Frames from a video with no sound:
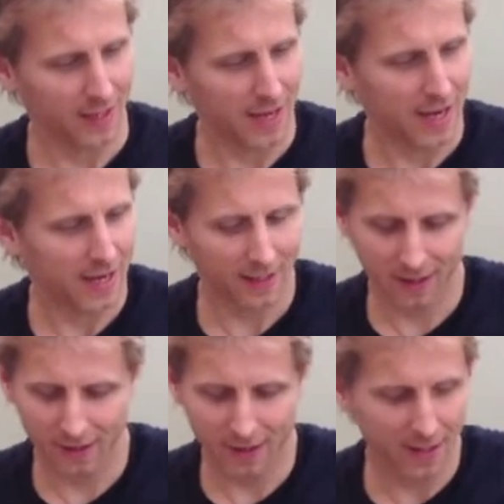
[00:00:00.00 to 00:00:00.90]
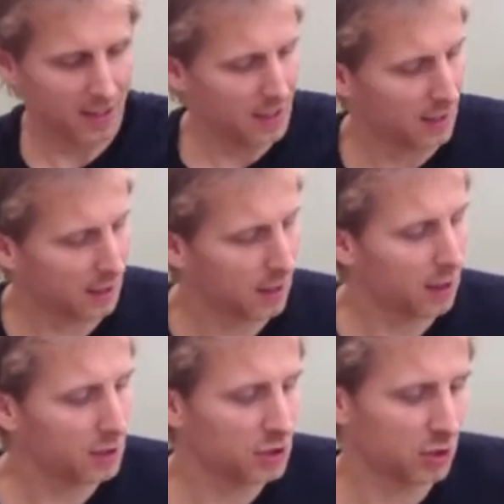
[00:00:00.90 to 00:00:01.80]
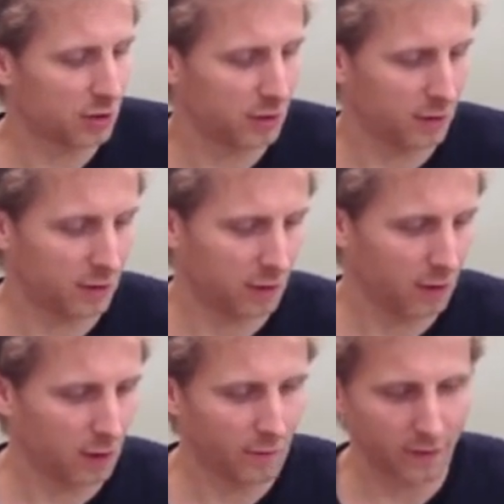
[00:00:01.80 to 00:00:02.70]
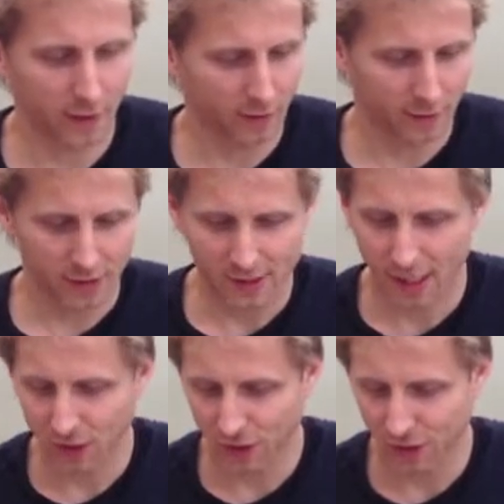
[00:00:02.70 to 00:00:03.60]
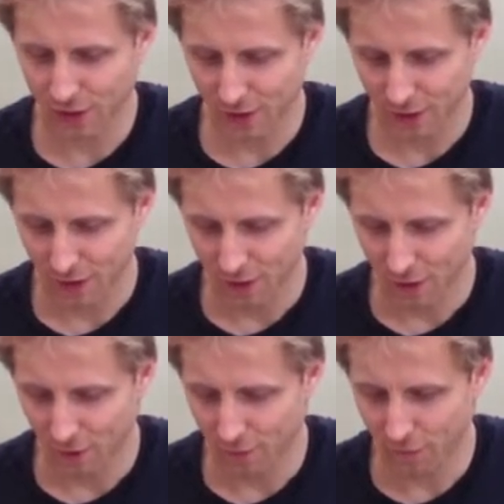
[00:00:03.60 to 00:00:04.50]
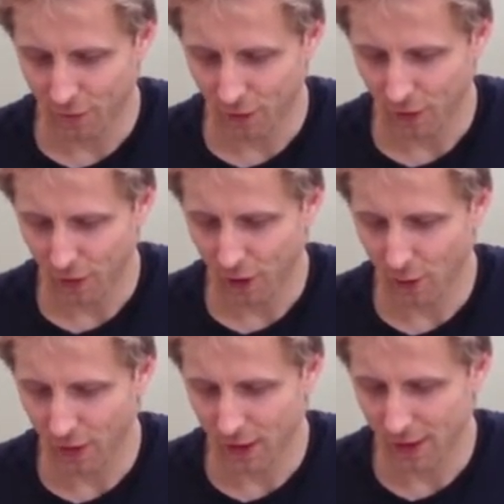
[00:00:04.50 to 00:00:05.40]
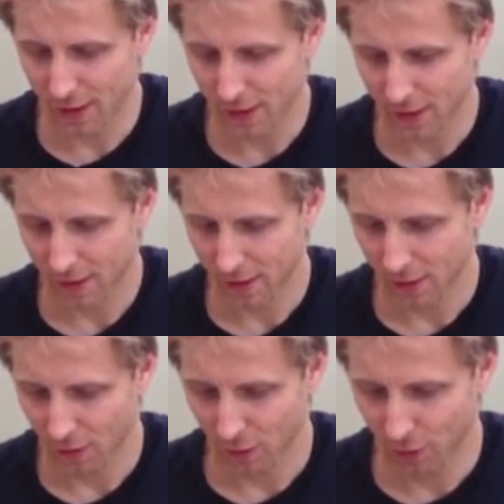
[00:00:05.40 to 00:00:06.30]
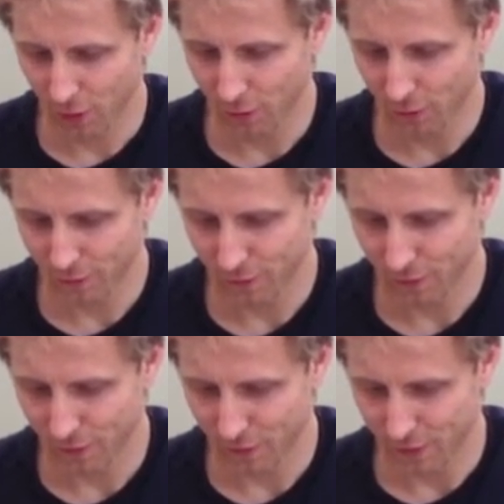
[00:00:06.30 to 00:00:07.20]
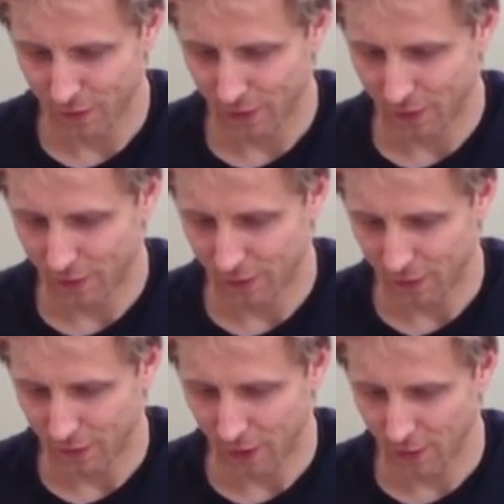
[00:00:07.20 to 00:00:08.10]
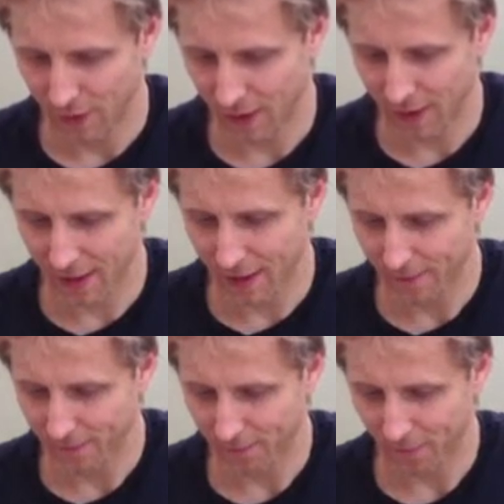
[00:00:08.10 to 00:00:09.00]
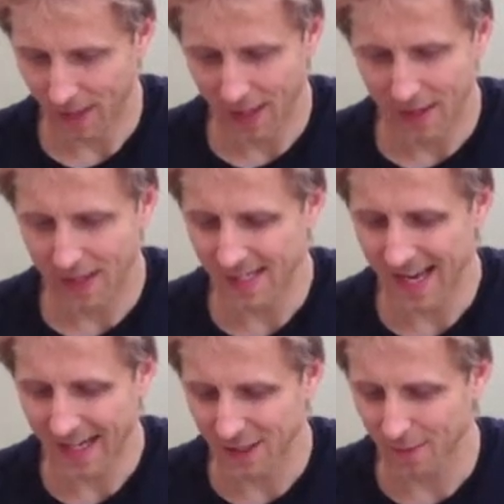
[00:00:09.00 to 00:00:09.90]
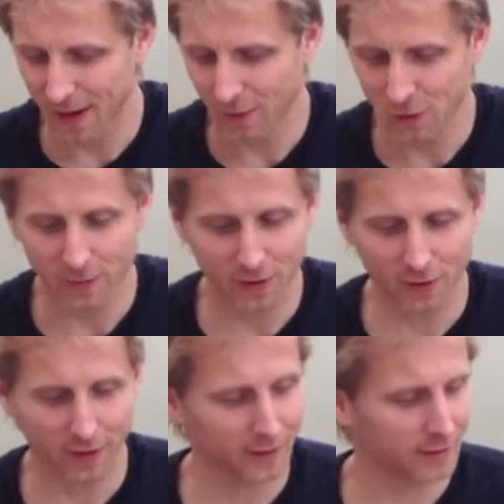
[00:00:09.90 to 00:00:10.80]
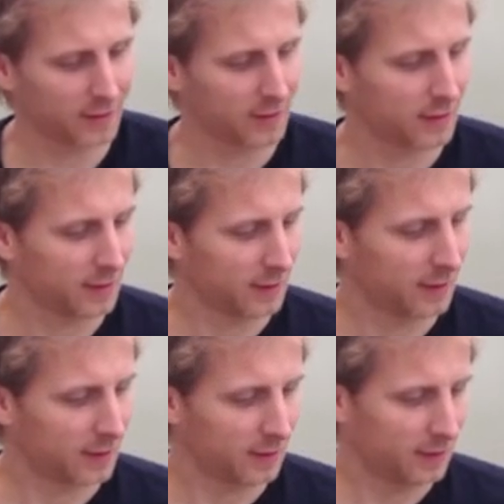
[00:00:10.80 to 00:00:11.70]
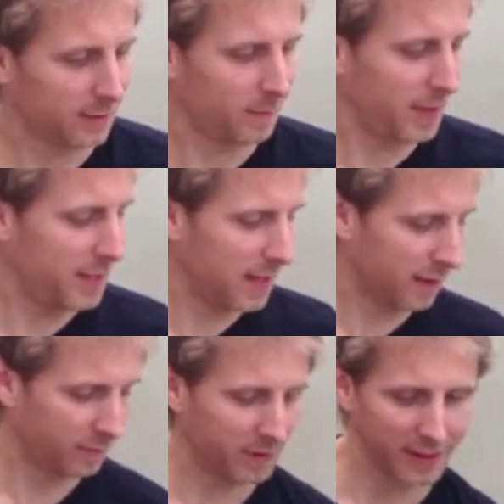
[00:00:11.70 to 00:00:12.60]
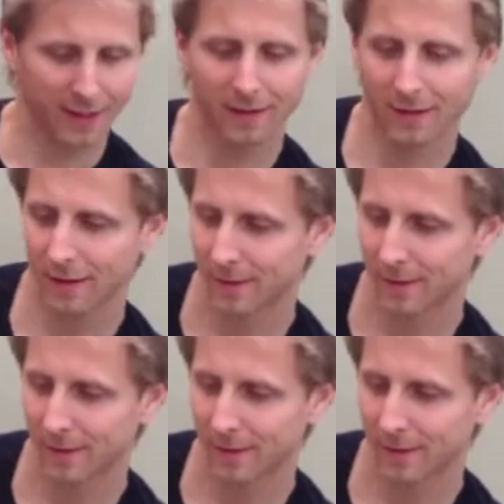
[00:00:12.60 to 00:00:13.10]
and the larger of the sections of coconut oil going in there. Again, the exact amounts will be on the PDF beneath.